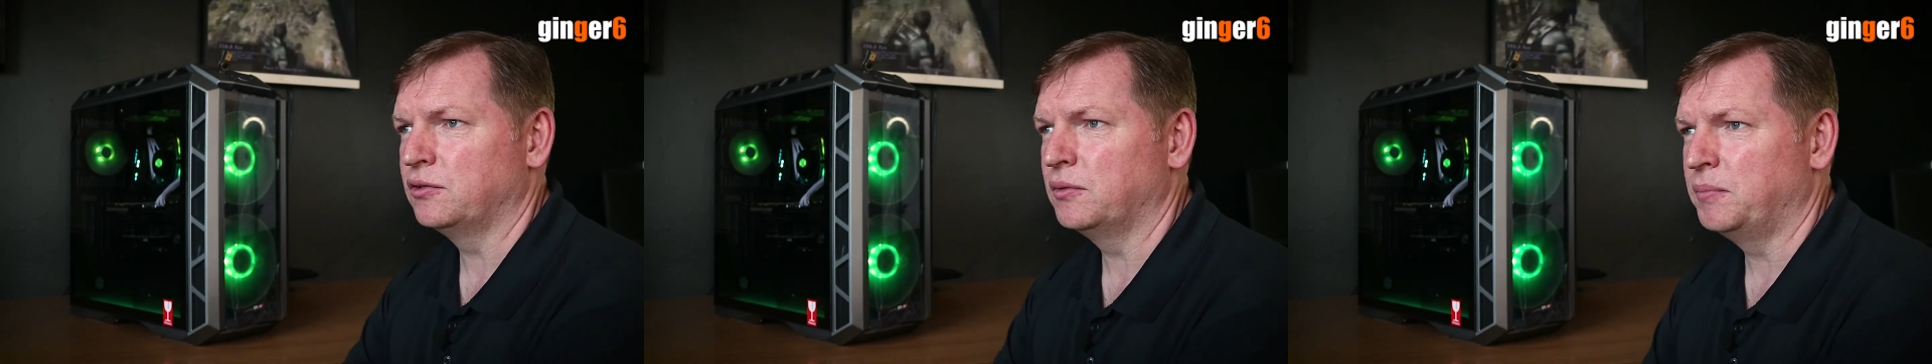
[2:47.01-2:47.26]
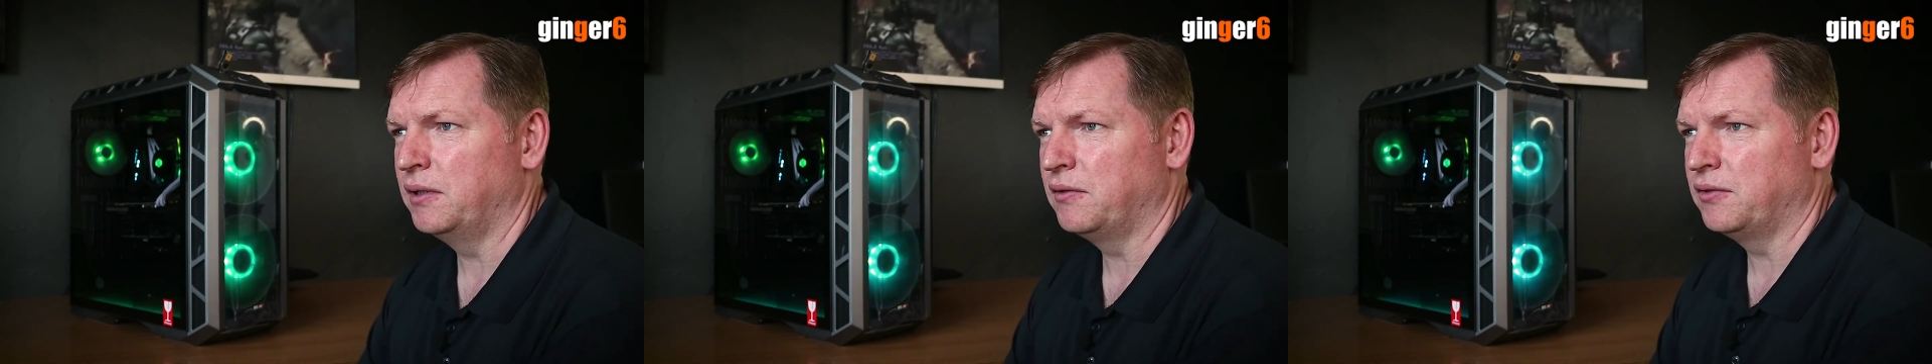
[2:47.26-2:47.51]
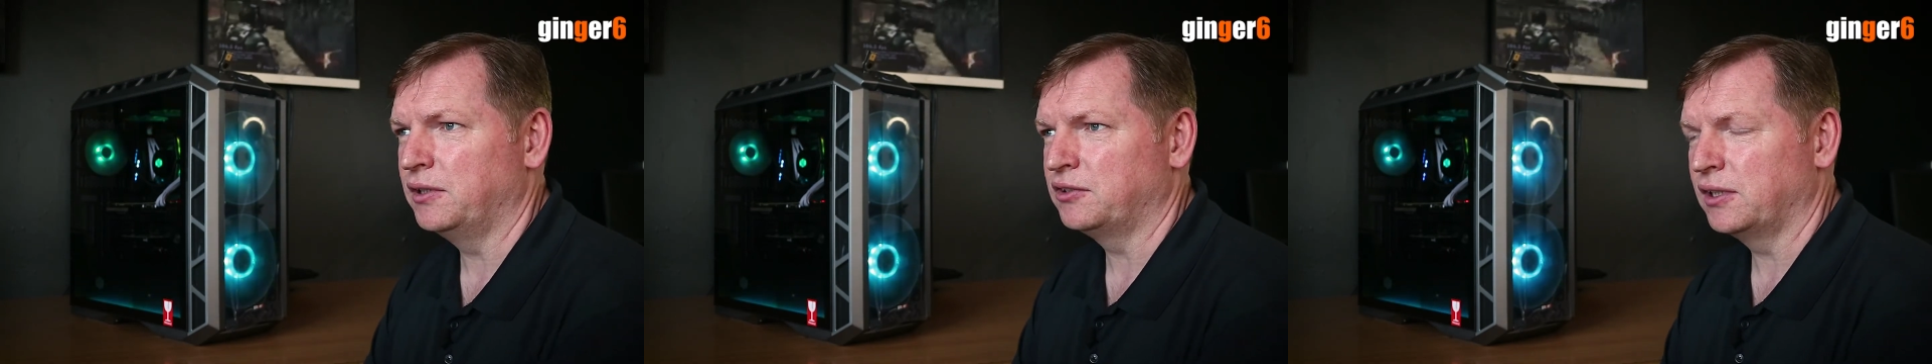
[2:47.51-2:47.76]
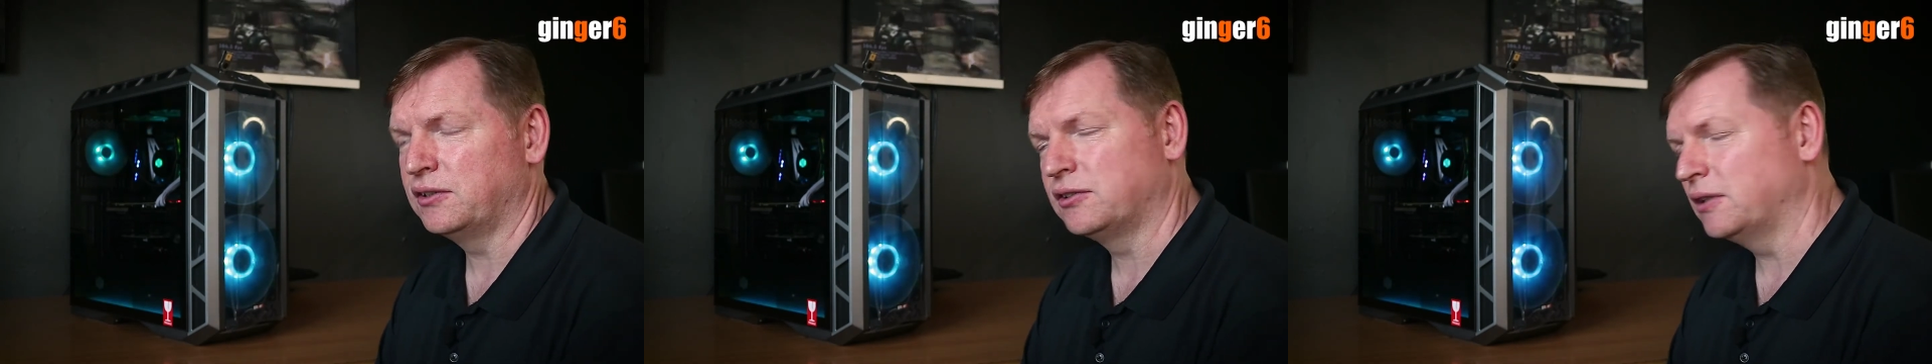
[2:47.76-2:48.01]
to a
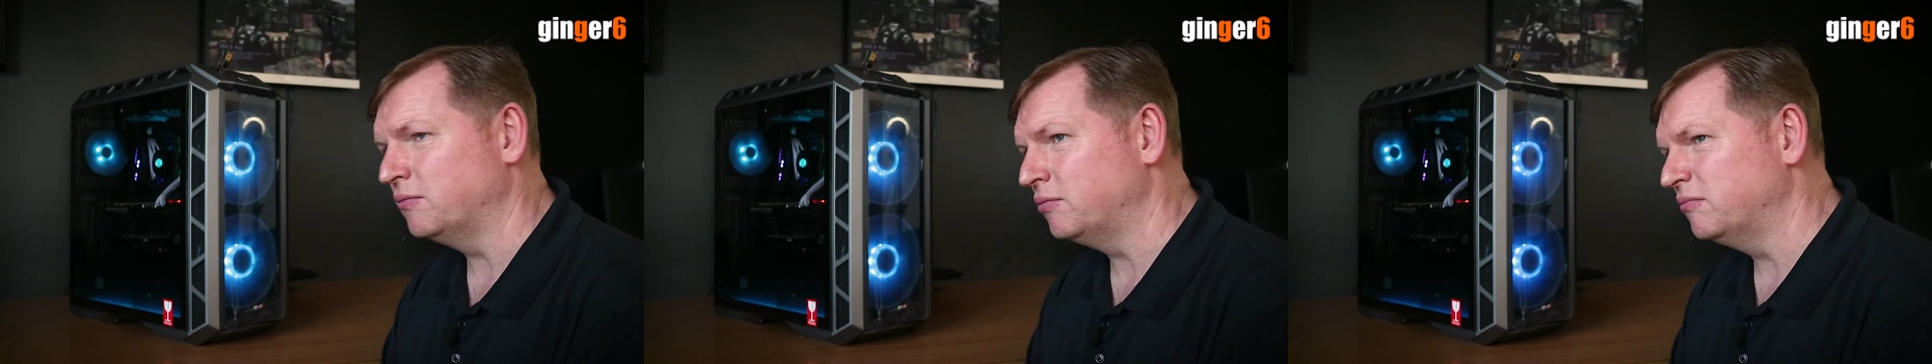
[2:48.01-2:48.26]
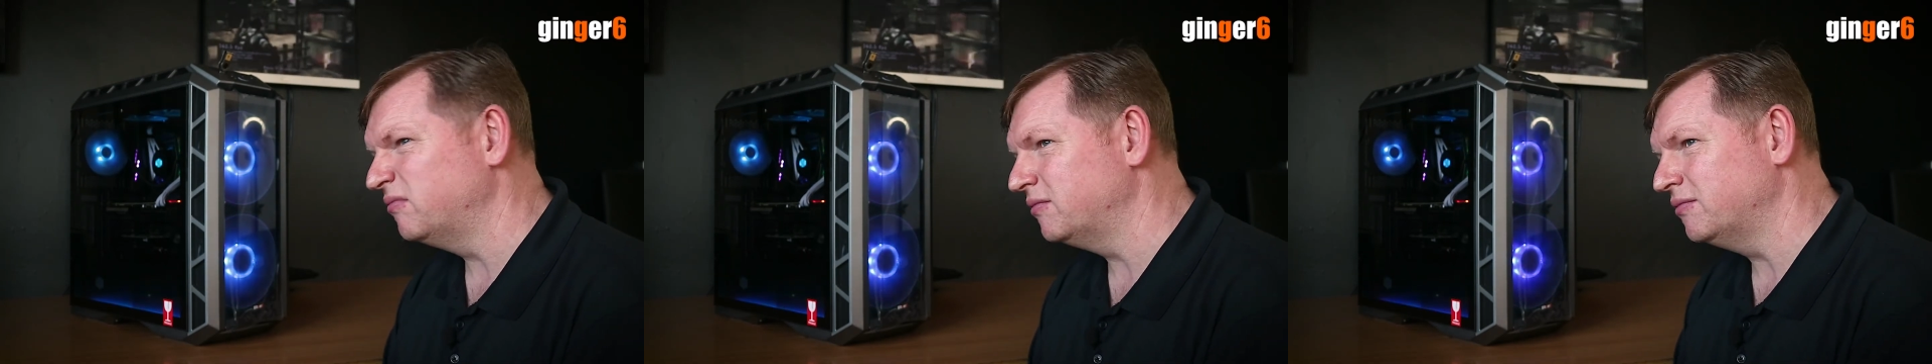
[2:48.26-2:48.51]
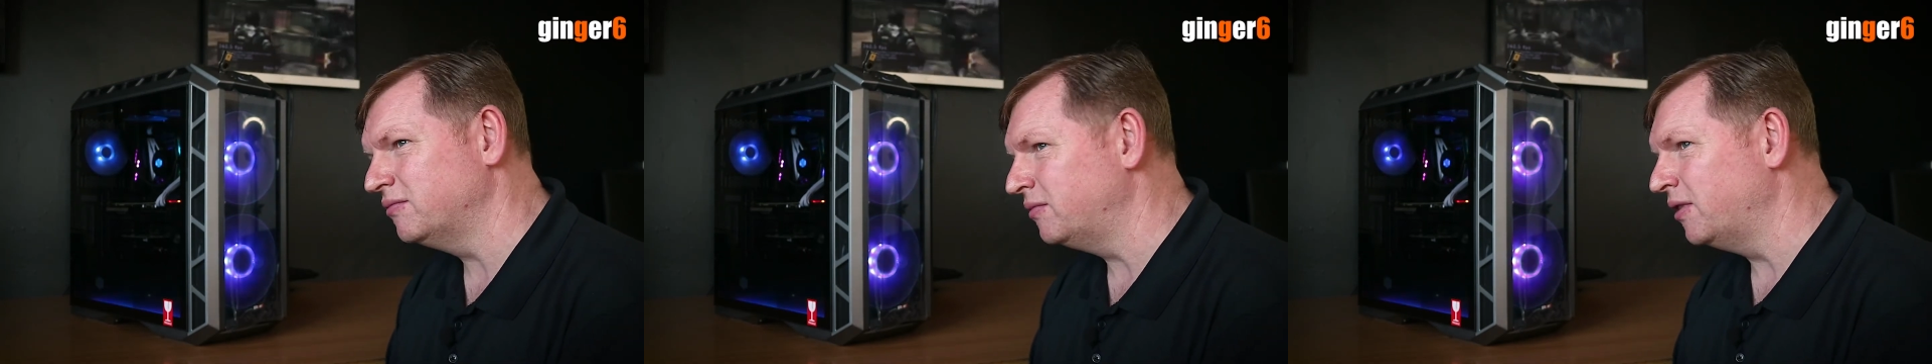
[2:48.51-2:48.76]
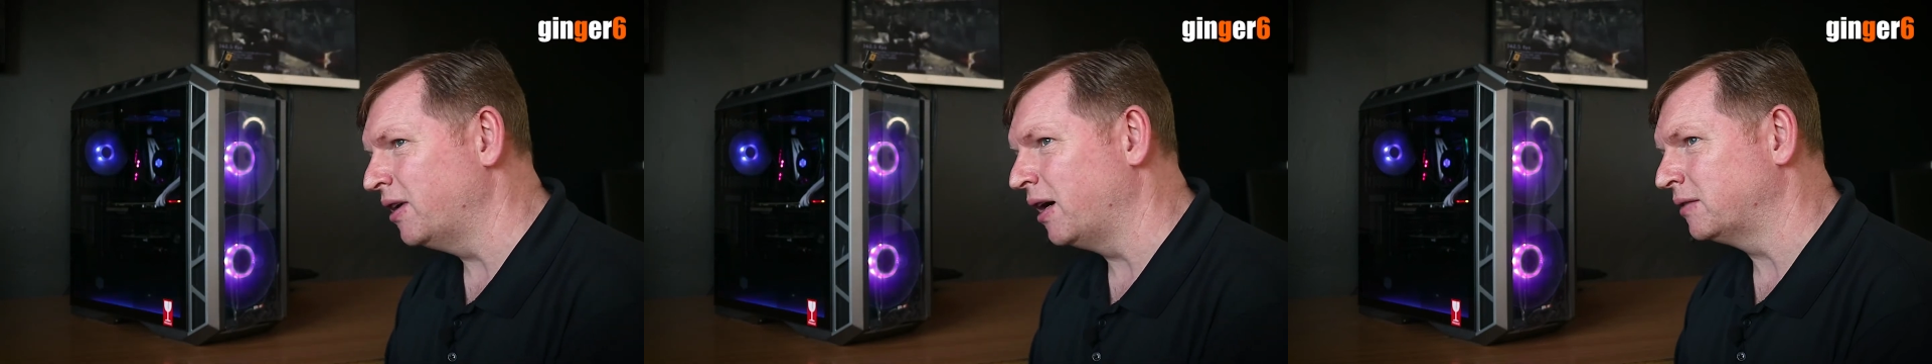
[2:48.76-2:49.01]
B360,
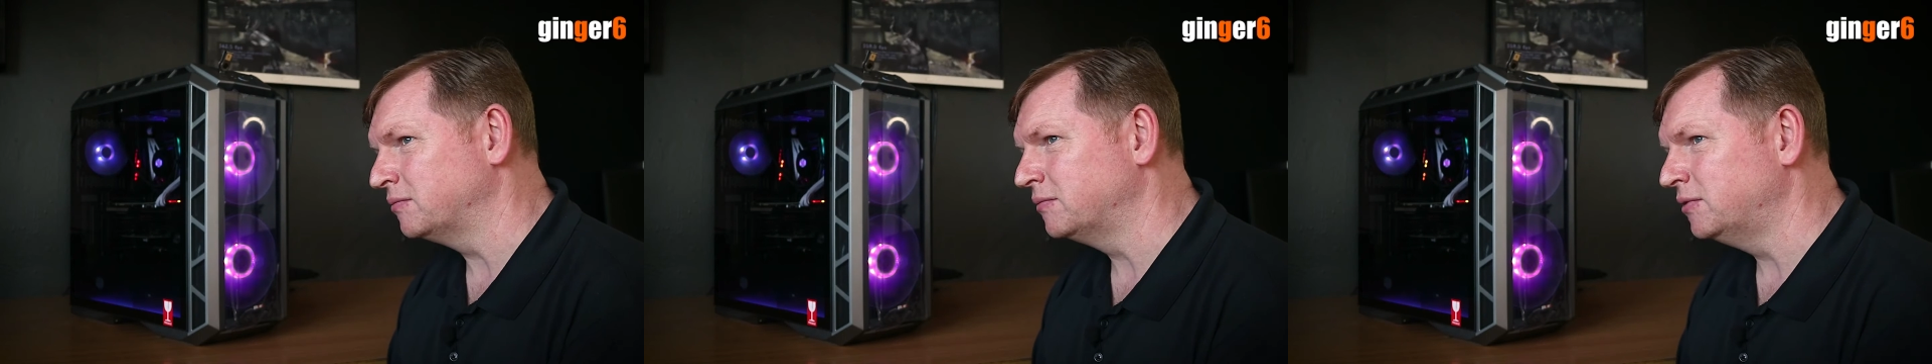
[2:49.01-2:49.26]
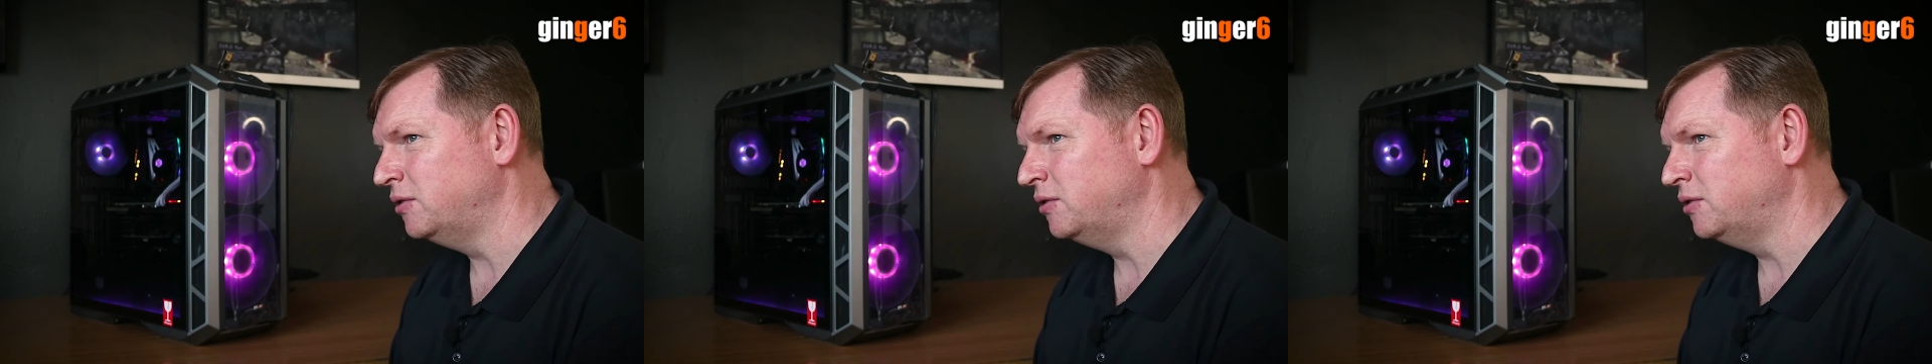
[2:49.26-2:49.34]
no.